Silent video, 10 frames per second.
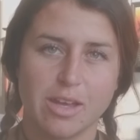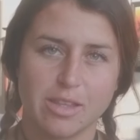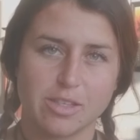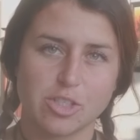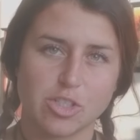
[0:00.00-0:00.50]

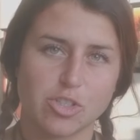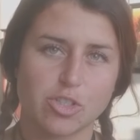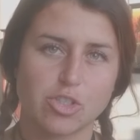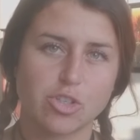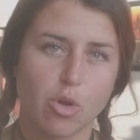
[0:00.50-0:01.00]
this
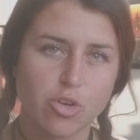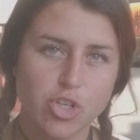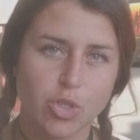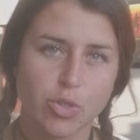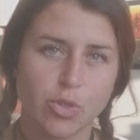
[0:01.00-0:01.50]

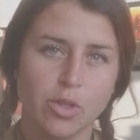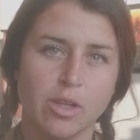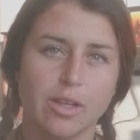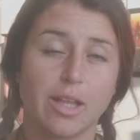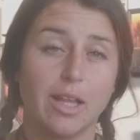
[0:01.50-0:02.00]

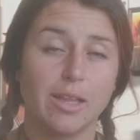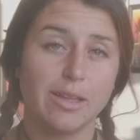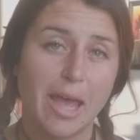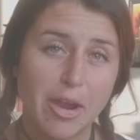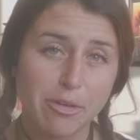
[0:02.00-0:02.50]
social,
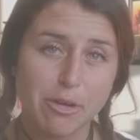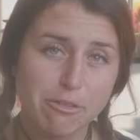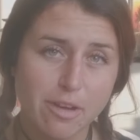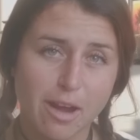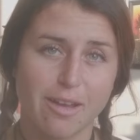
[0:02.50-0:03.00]

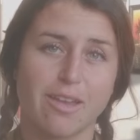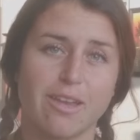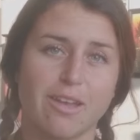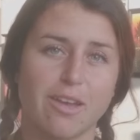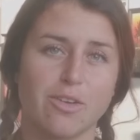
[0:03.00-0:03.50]

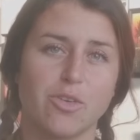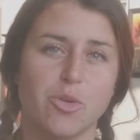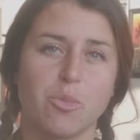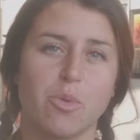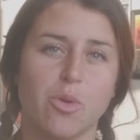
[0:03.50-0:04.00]
clarifying
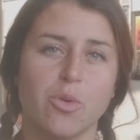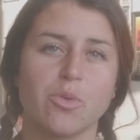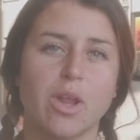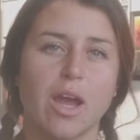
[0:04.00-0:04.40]
new moon.